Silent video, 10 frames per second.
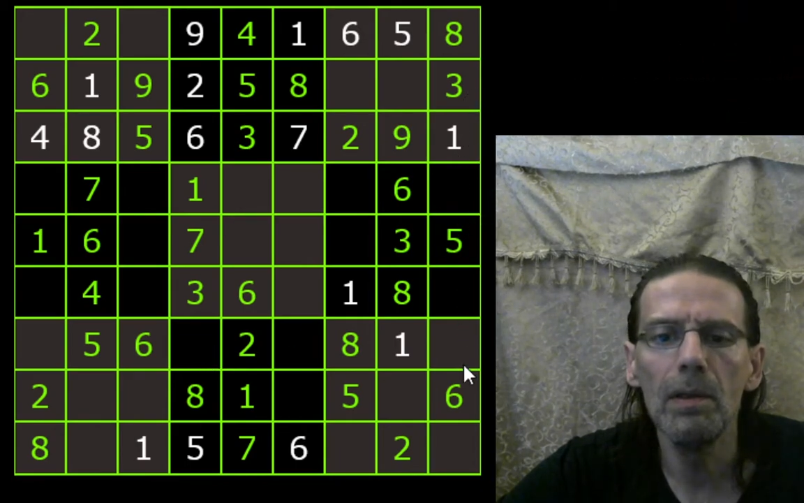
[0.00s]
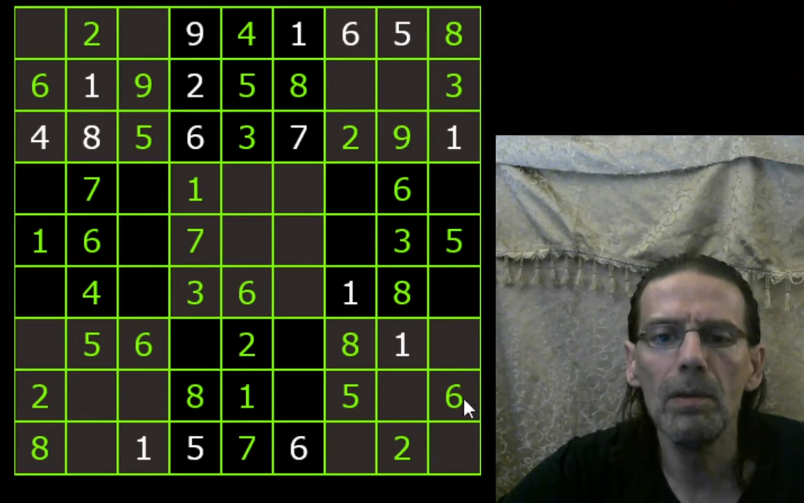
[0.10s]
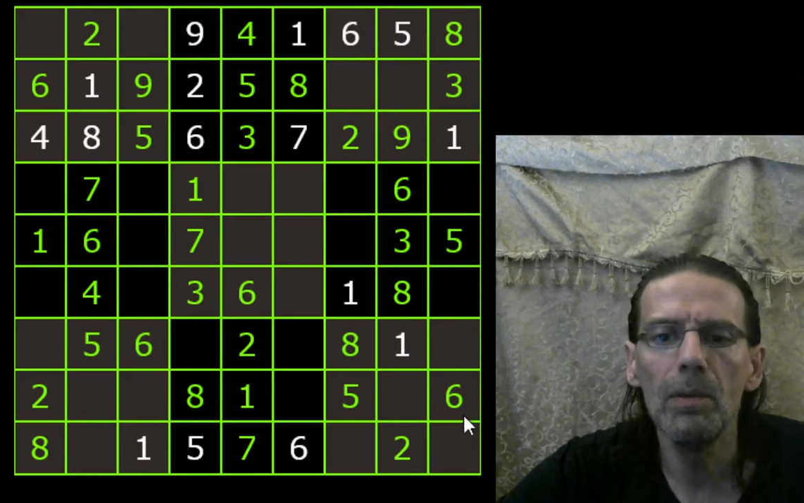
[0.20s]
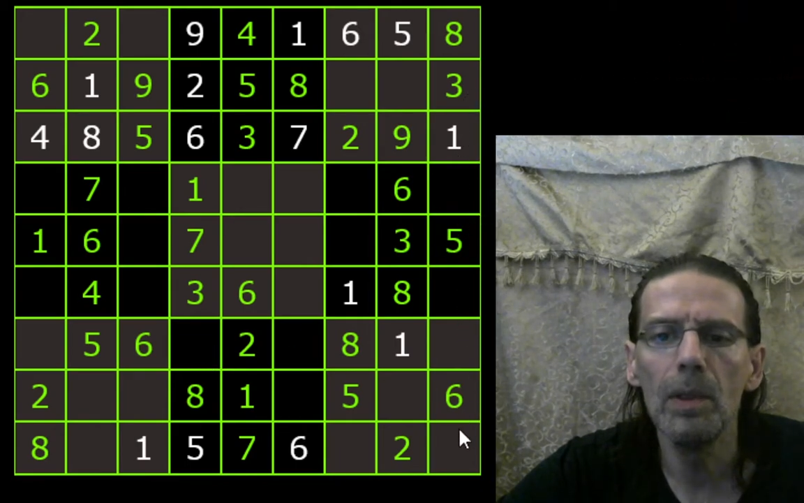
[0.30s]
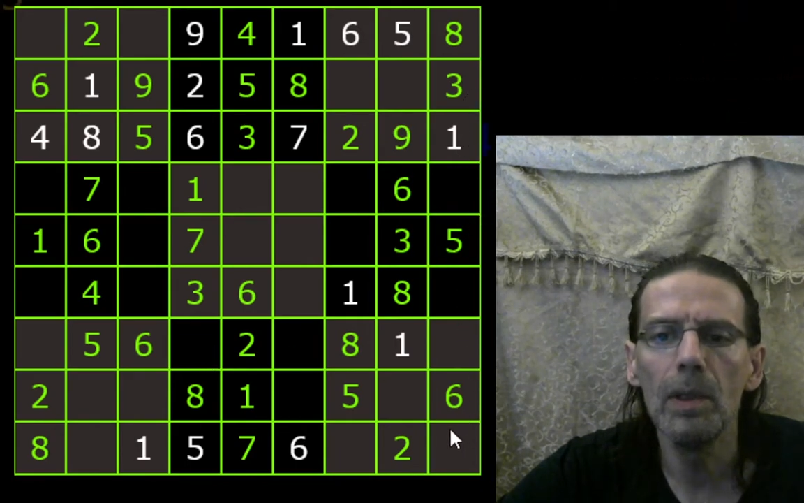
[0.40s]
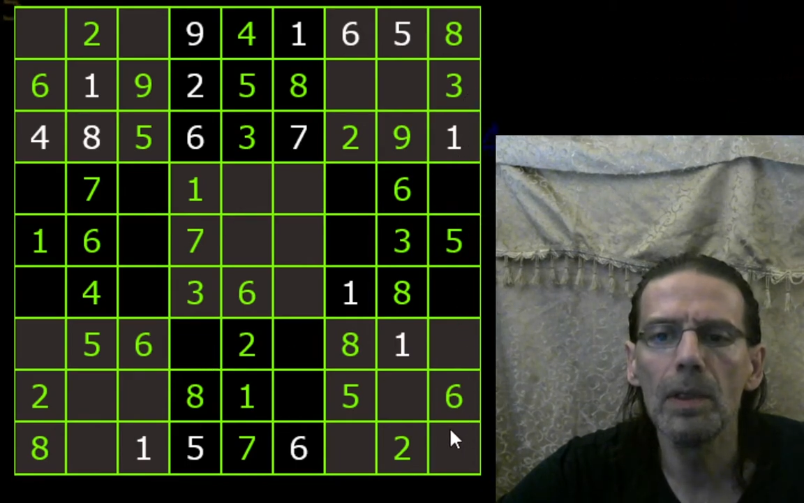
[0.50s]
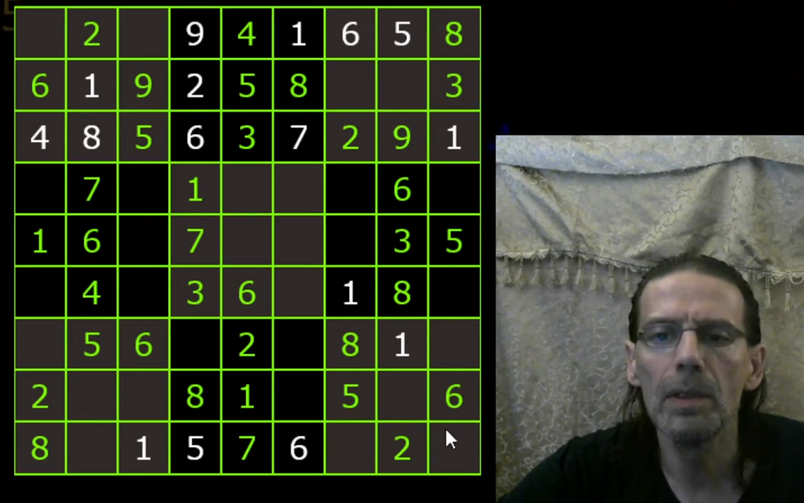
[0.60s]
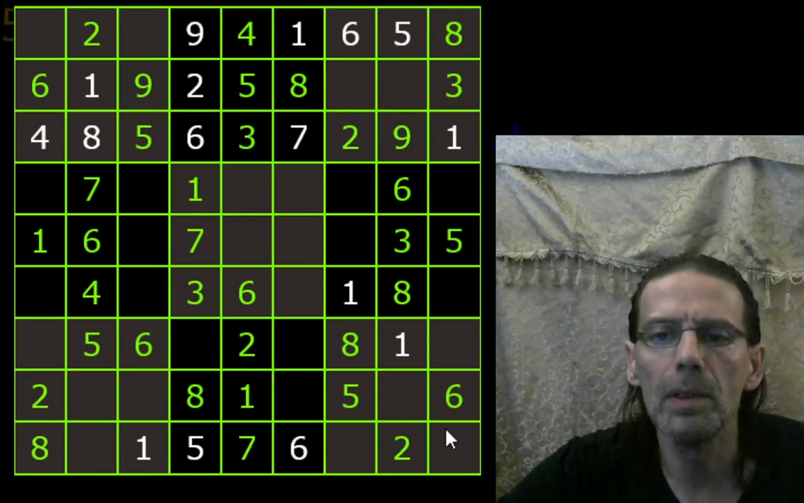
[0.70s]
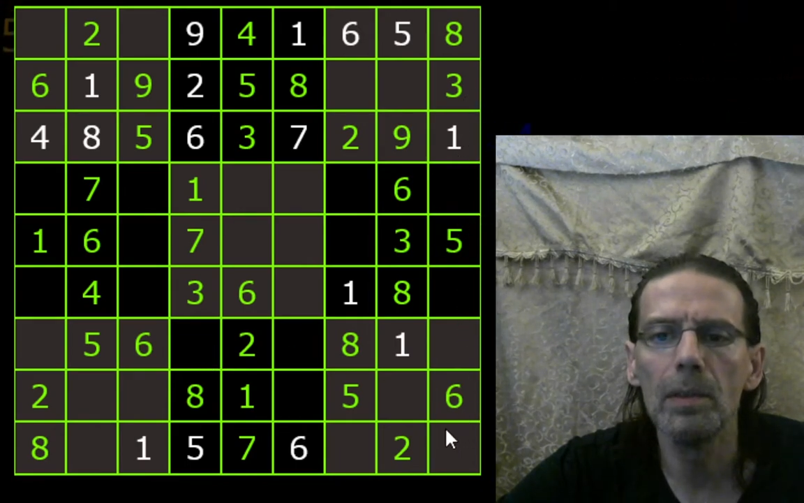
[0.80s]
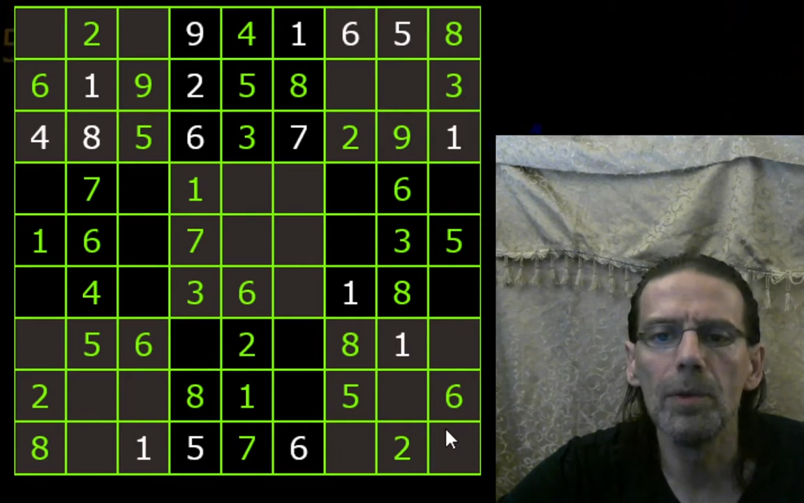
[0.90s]
We like
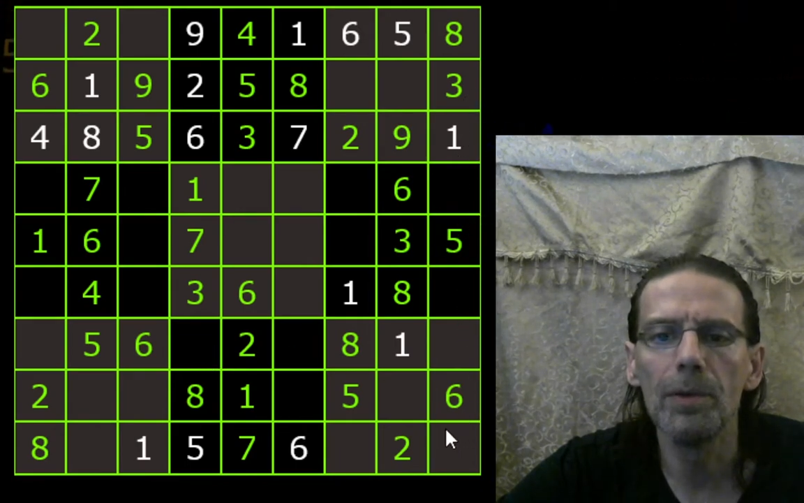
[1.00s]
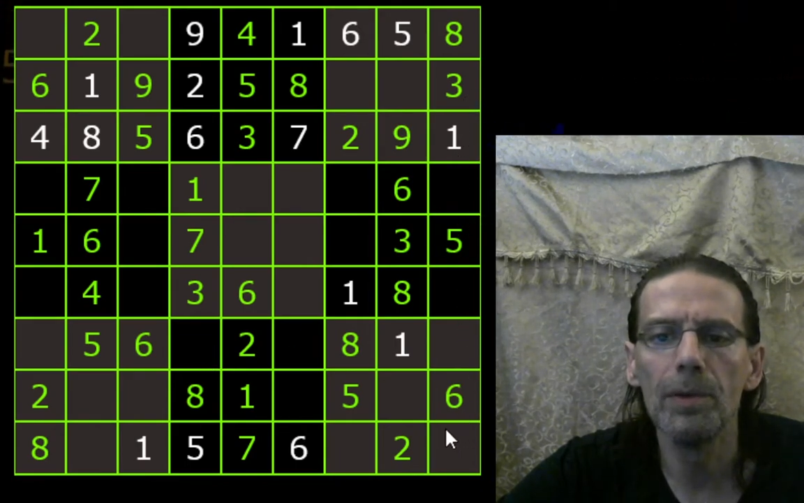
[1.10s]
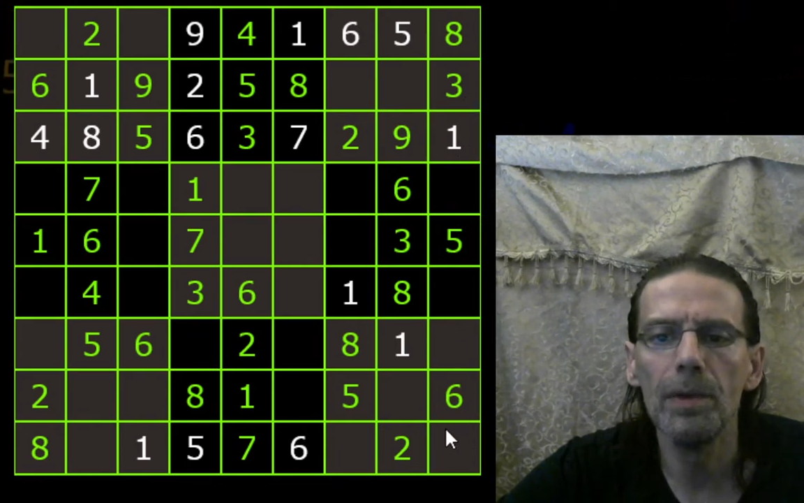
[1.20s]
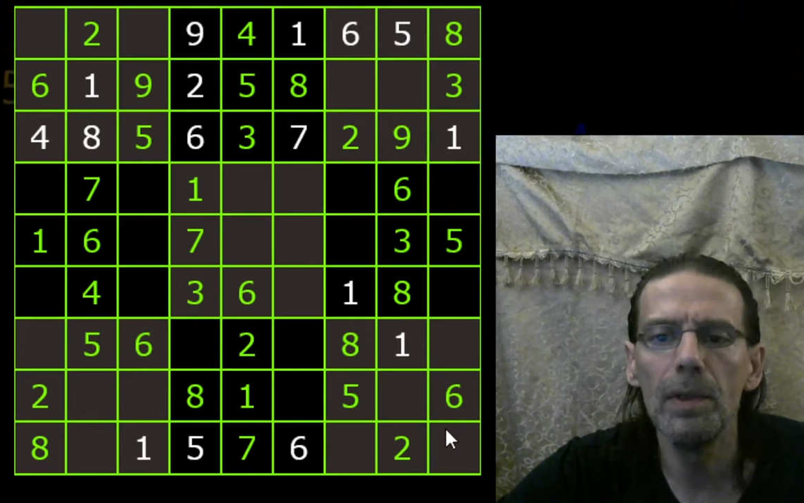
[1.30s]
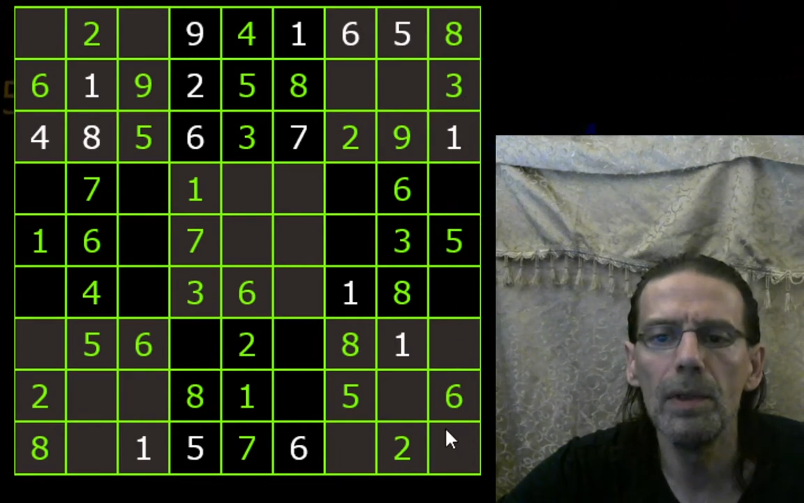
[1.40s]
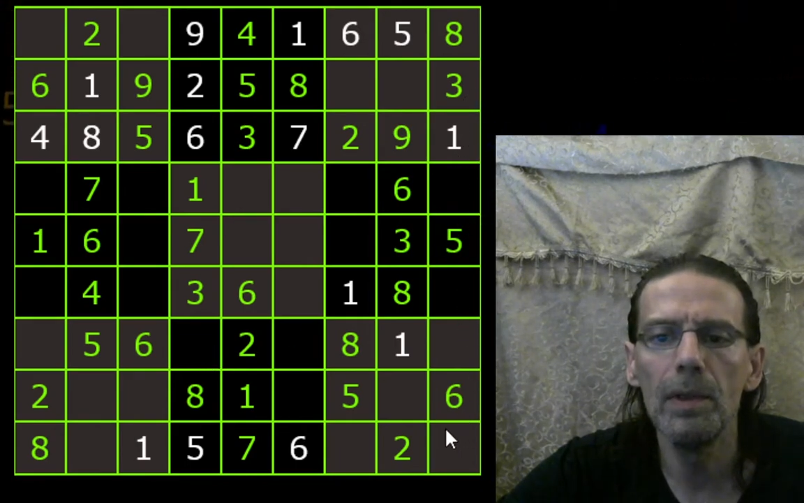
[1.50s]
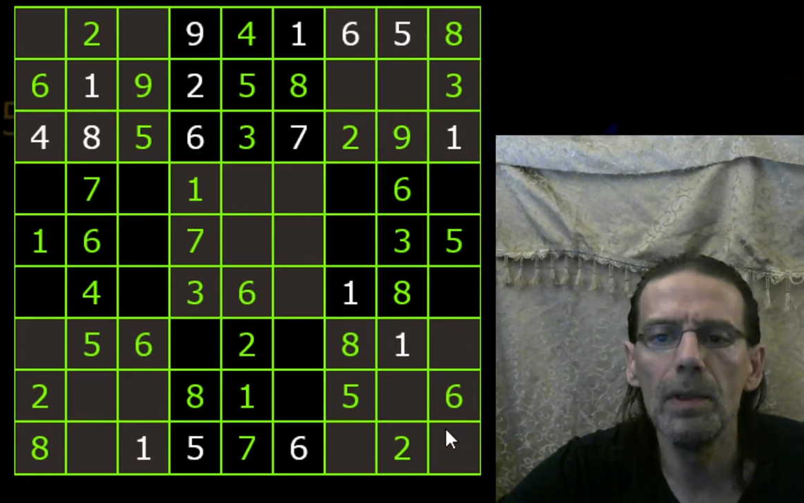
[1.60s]
the number 3.